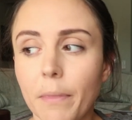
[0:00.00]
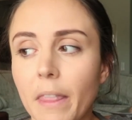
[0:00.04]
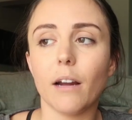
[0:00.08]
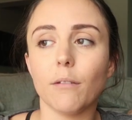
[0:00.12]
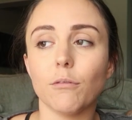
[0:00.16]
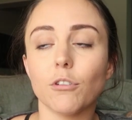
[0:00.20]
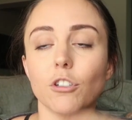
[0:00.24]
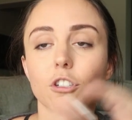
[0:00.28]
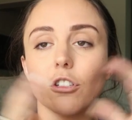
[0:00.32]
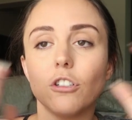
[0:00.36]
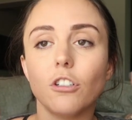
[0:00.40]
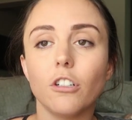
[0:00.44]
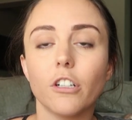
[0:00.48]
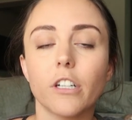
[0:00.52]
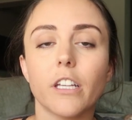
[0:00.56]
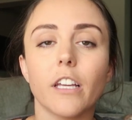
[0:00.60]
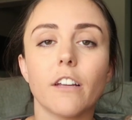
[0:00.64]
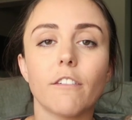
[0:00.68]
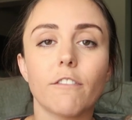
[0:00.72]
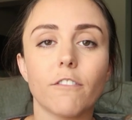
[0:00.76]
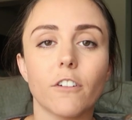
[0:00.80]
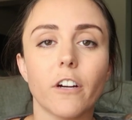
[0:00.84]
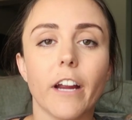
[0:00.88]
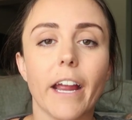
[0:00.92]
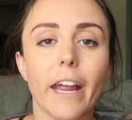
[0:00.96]
I was
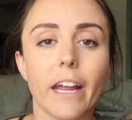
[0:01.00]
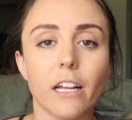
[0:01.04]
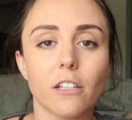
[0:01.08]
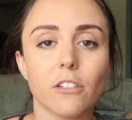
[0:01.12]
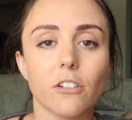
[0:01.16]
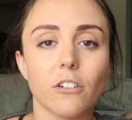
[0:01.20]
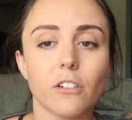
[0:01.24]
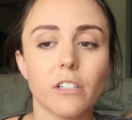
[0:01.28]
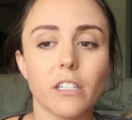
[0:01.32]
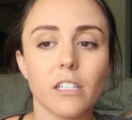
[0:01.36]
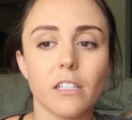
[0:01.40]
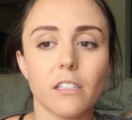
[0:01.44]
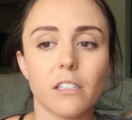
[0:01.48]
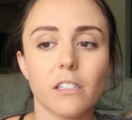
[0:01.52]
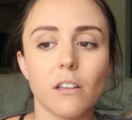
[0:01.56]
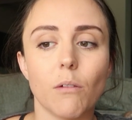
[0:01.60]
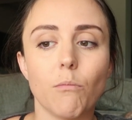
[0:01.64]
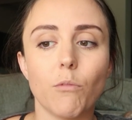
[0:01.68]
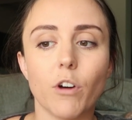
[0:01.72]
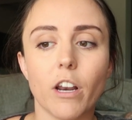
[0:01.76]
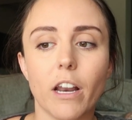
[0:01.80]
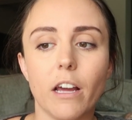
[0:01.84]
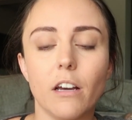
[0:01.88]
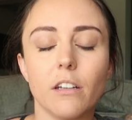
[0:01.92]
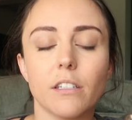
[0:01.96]
looking for answers in
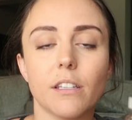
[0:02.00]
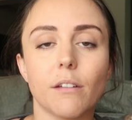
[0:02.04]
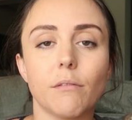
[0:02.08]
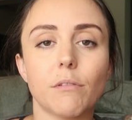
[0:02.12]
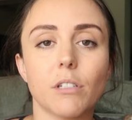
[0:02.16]
someone else.